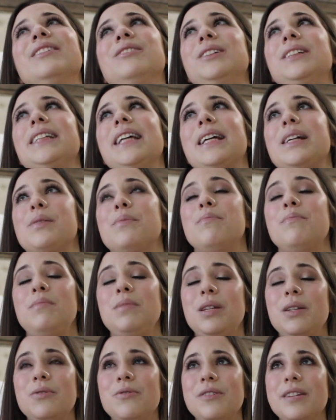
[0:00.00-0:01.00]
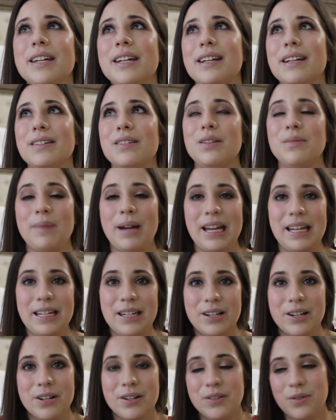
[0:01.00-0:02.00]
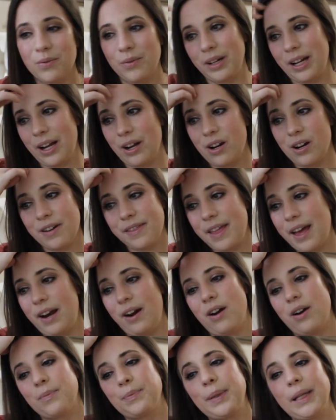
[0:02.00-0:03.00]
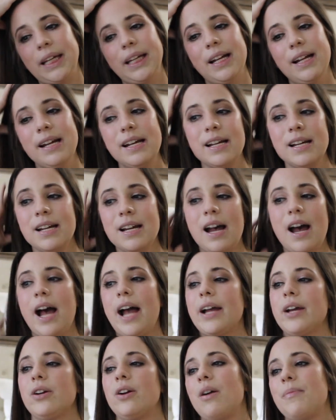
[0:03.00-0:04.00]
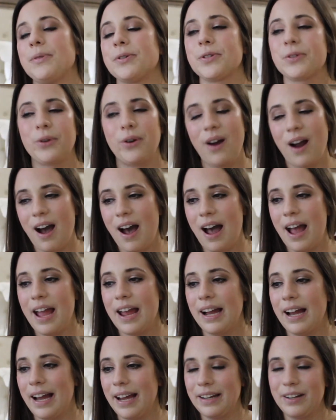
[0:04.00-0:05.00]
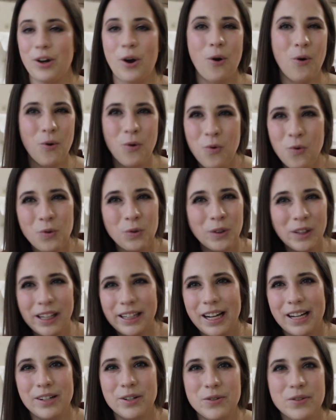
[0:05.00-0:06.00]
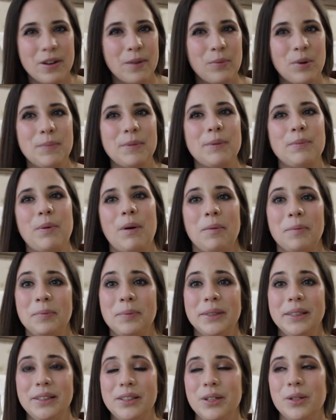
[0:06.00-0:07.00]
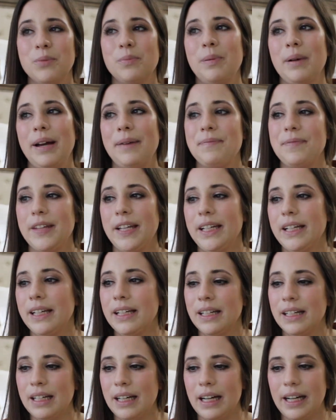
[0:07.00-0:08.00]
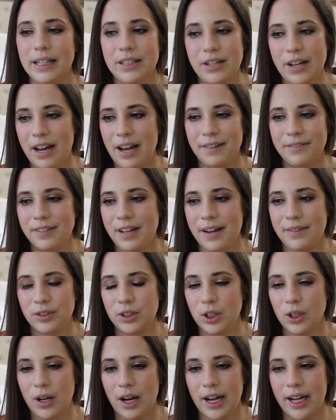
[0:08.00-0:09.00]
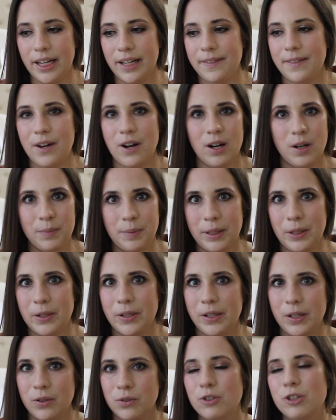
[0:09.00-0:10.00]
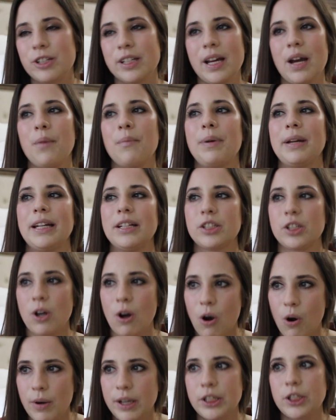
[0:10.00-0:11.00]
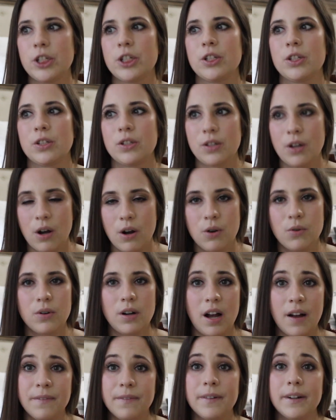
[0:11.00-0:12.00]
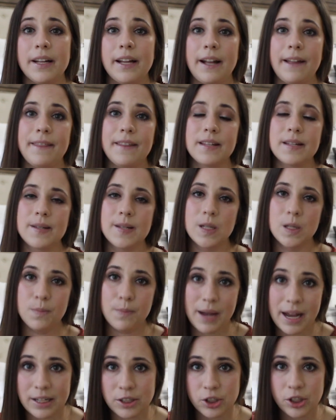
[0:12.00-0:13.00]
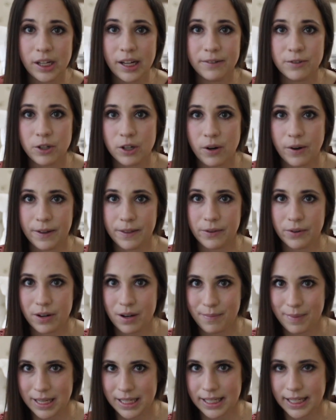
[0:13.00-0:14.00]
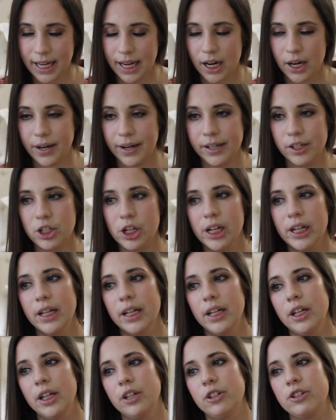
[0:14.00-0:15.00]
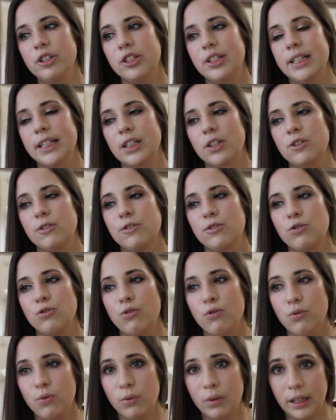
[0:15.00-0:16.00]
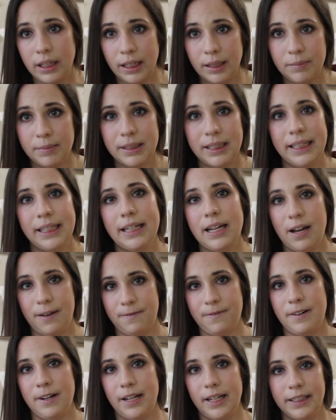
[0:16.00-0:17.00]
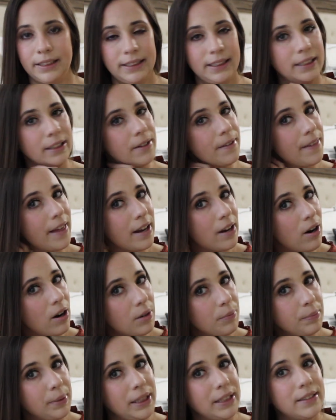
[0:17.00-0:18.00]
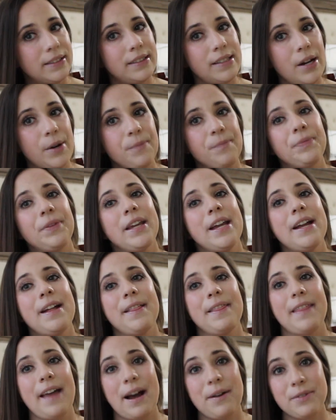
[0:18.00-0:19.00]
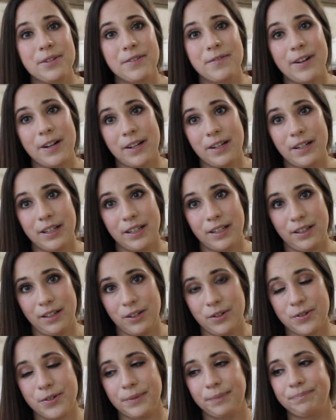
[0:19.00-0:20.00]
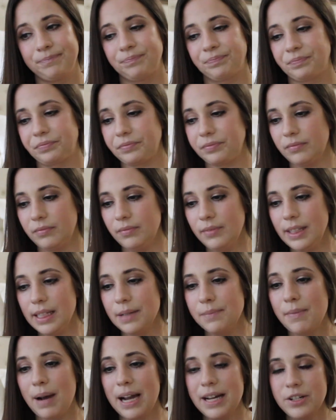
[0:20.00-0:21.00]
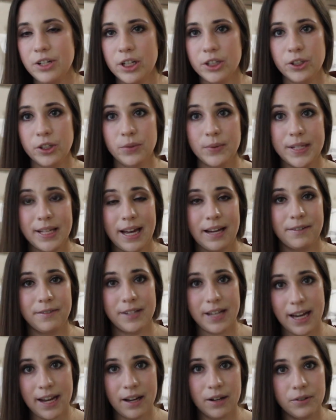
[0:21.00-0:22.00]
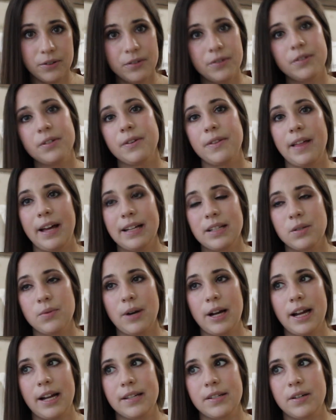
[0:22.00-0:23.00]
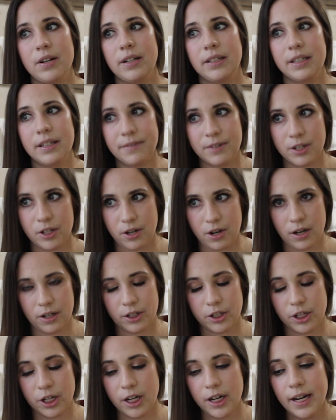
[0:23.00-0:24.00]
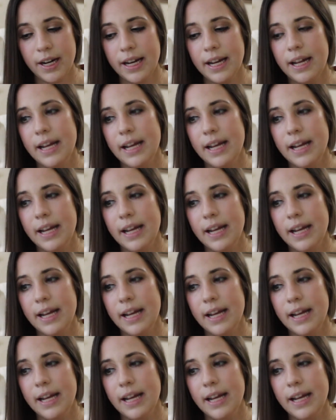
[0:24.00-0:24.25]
it was like music to my ears when I heard that heartbeat. I could almost cry. I don't, like, I know some women probably do, but I have never cried at the heartbeat or the ultrasound, but it's always just so comforting. And especially after going through a miscarriage, just extremely comforting to hear that heartbeat. So that was very good news. My doctor was out of town, so that's why I saw a different doctor.